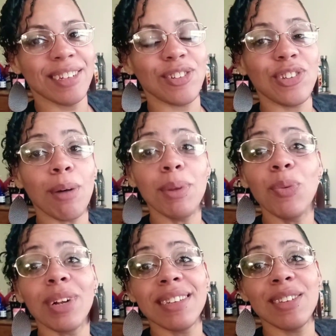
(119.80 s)
Shellbe
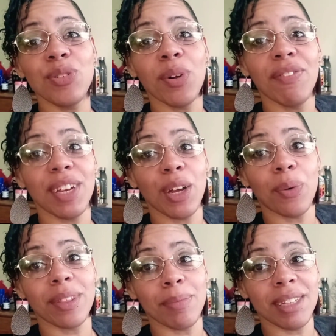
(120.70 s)
wanted to do a video
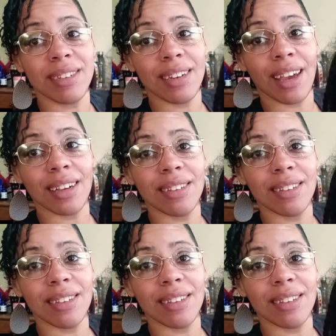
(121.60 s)
with me today.